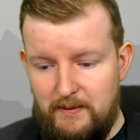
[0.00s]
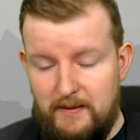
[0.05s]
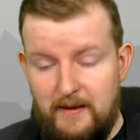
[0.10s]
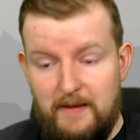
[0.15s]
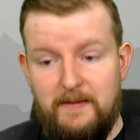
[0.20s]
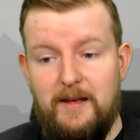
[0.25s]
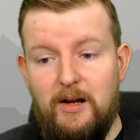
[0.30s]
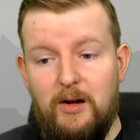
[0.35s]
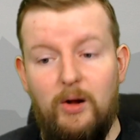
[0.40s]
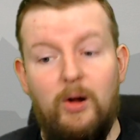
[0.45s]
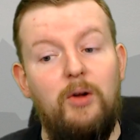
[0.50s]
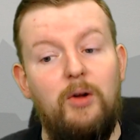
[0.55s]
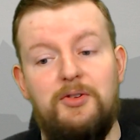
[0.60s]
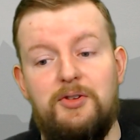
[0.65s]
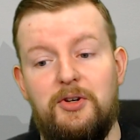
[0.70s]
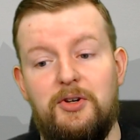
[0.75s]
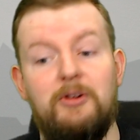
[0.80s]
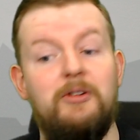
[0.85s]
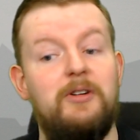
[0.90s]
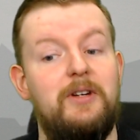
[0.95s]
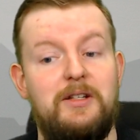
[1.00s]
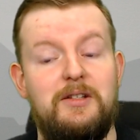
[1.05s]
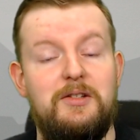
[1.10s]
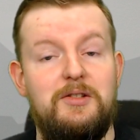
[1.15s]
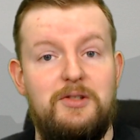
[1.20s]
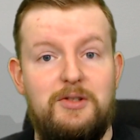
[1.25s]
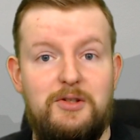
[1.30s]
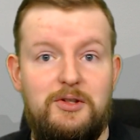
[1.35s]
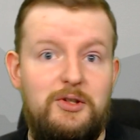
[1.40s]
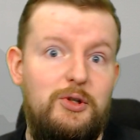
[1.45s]
then they all turn
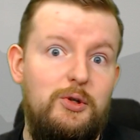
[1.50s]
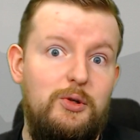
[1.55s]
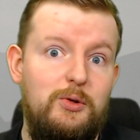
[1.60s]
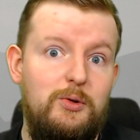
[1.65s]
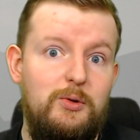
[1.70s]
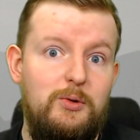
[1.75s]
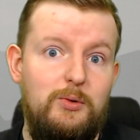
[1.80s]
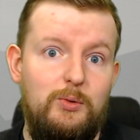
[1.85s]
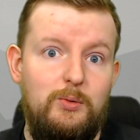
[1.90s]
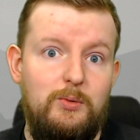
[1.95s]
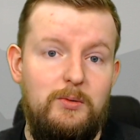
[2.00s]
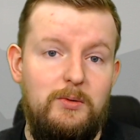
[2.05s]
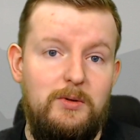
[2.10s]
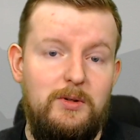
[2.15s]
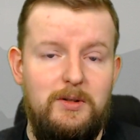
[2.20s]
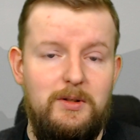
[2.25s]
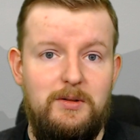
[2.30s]
into